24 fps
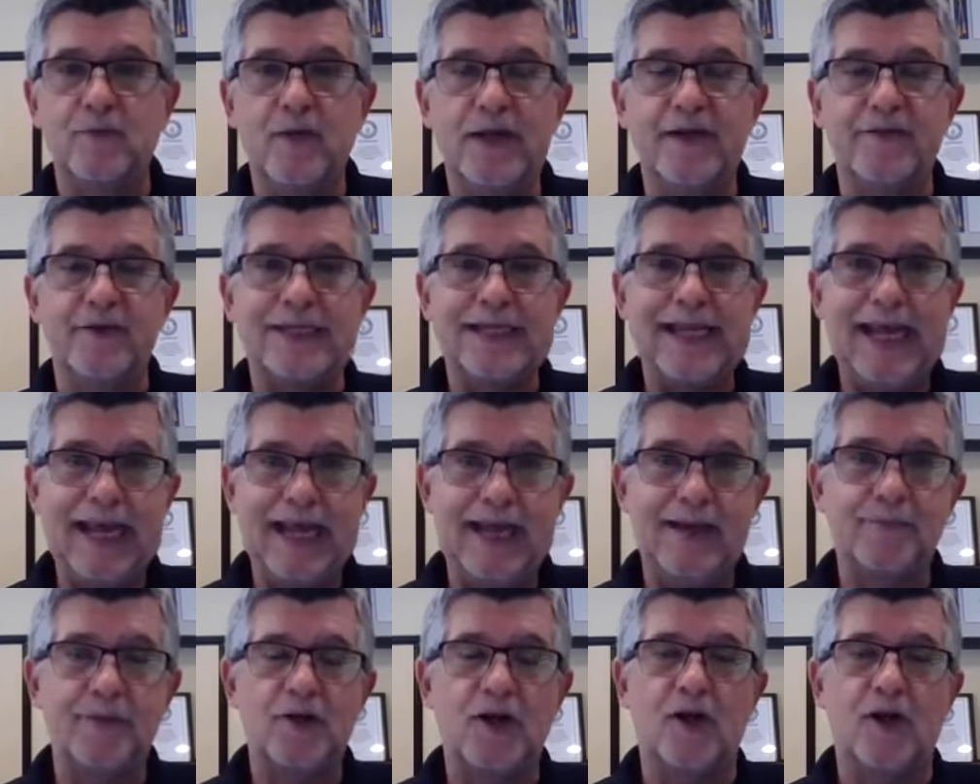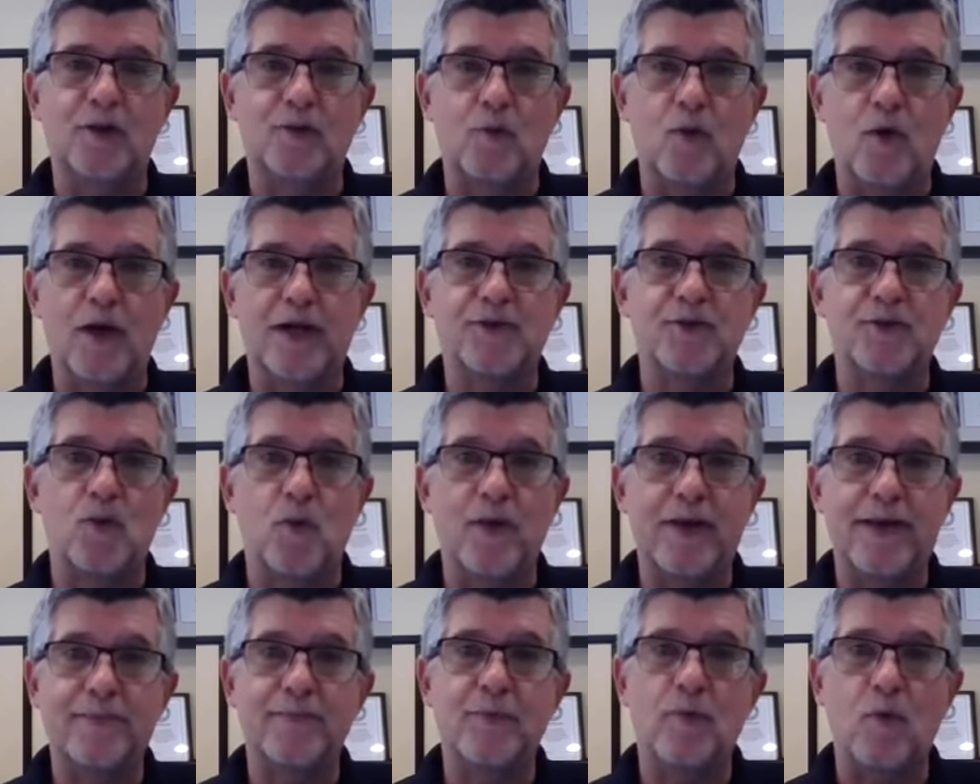We have a tab called Watch a
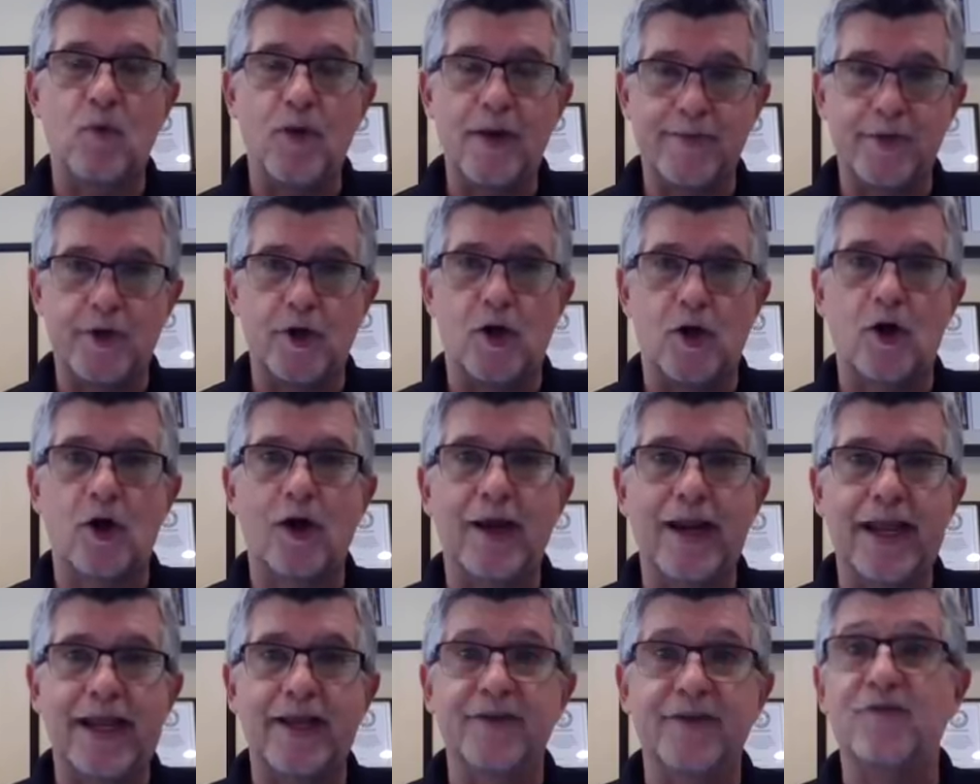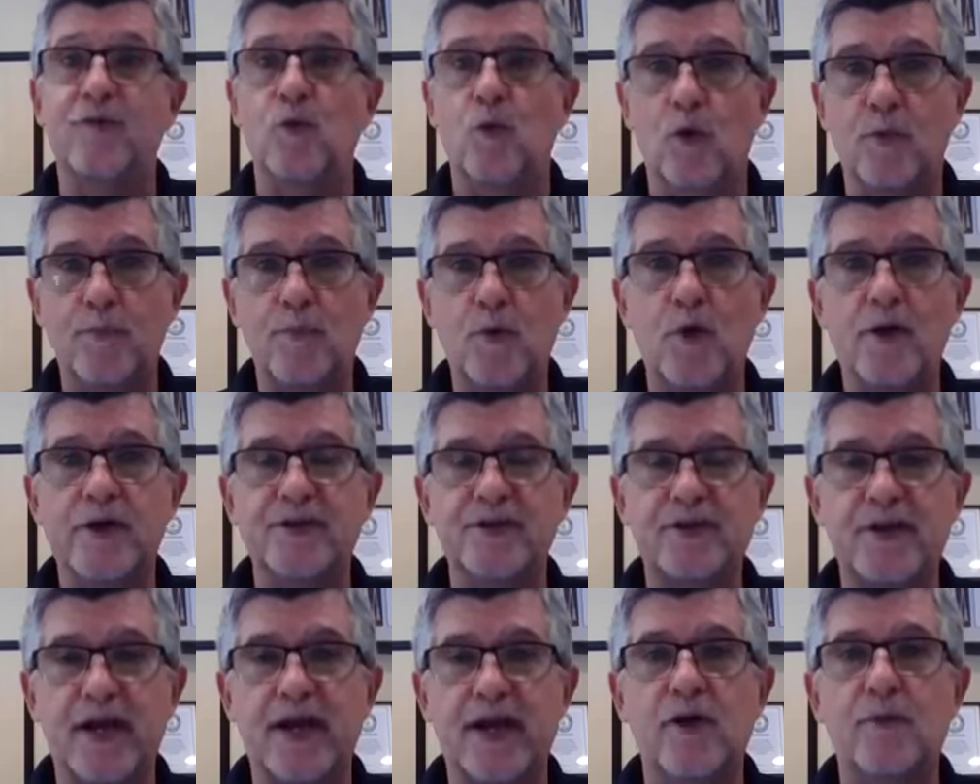Webinar at
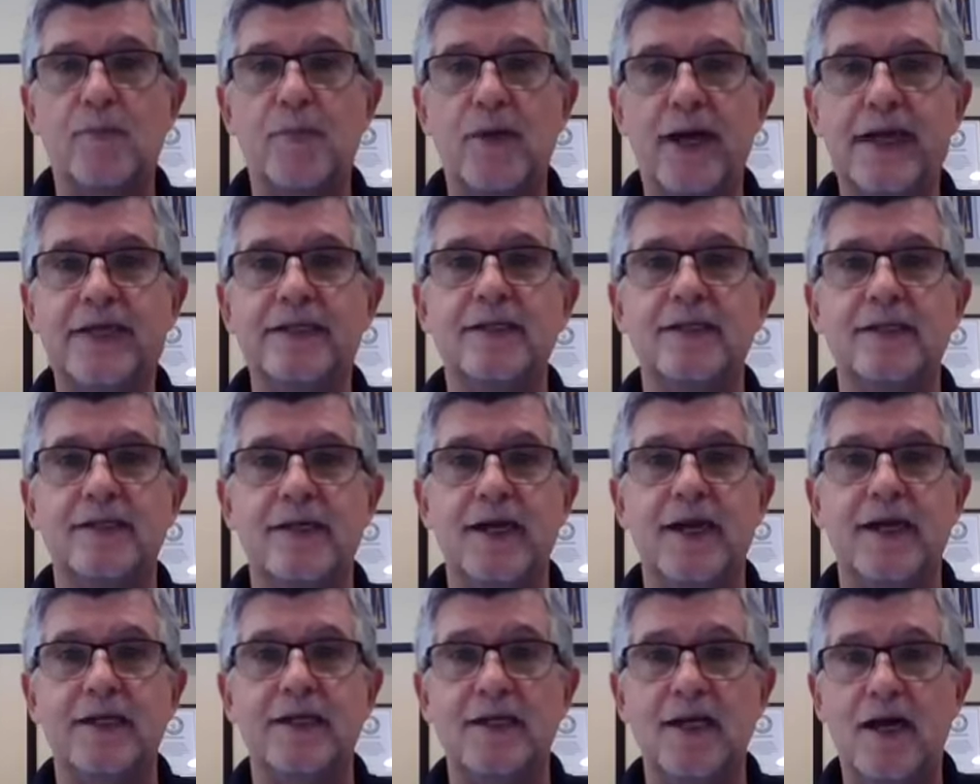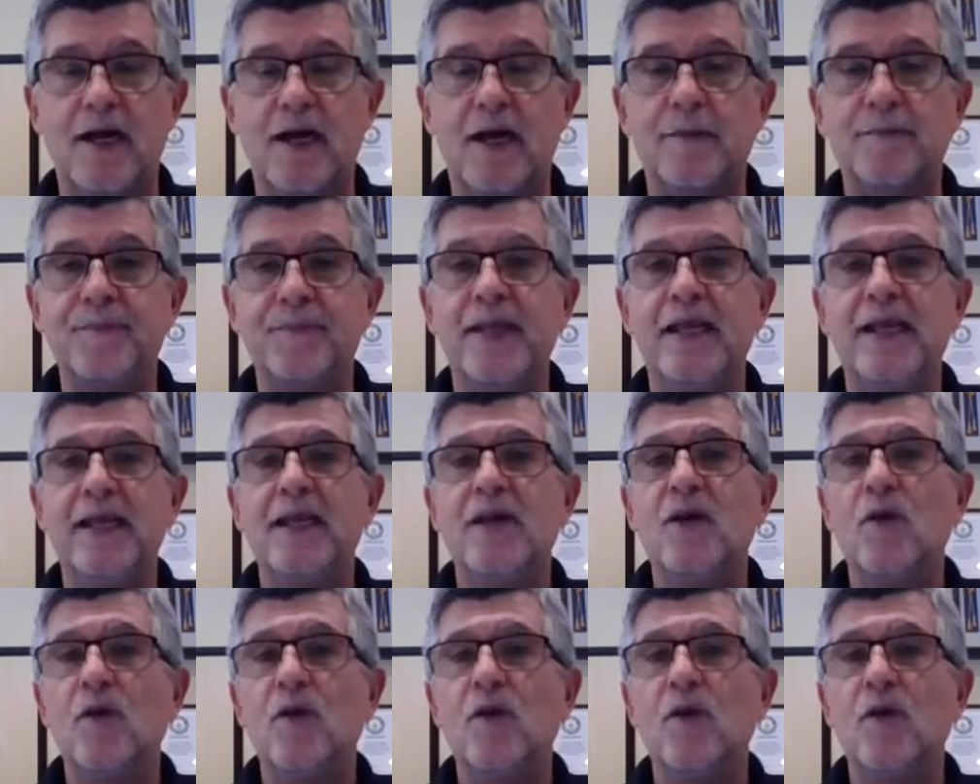fourpointschiropractic.com,